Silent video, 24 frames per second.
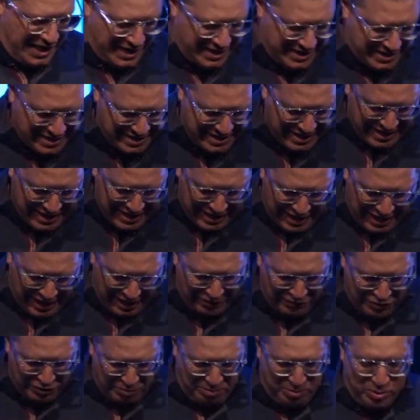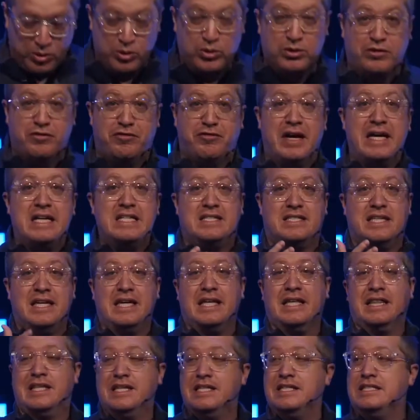end of the pool,
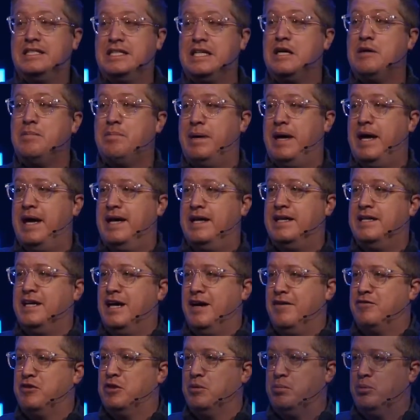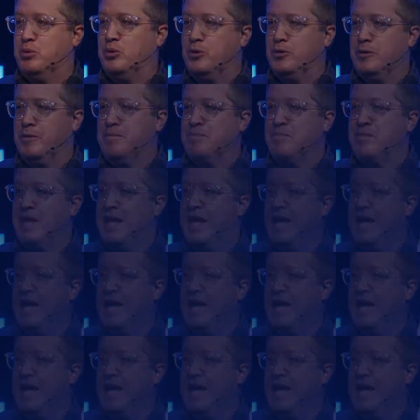facing the deep end of the pool.